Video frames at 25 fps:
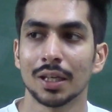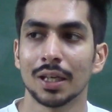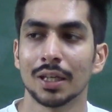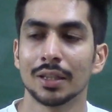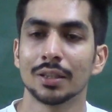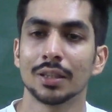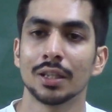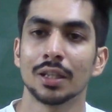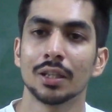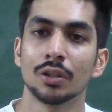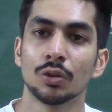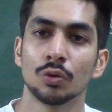
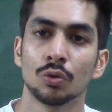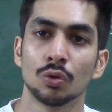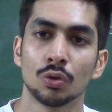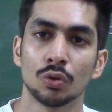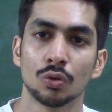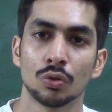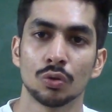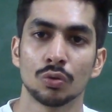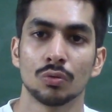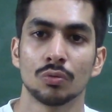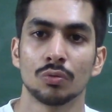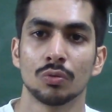and then
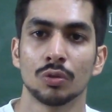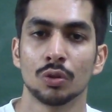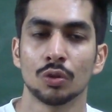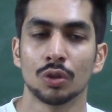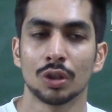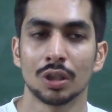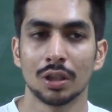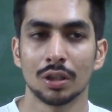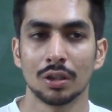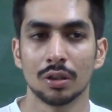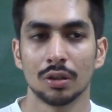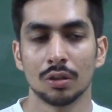you
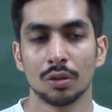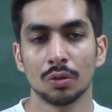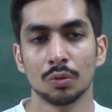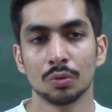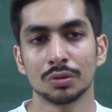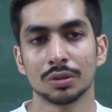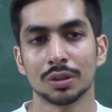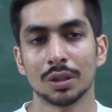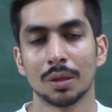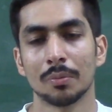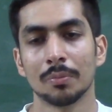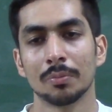can
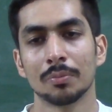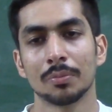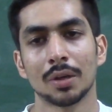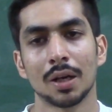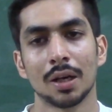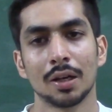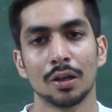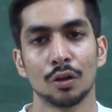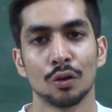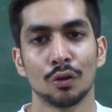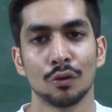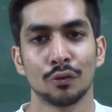do some
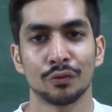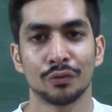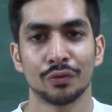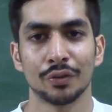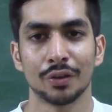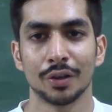kind of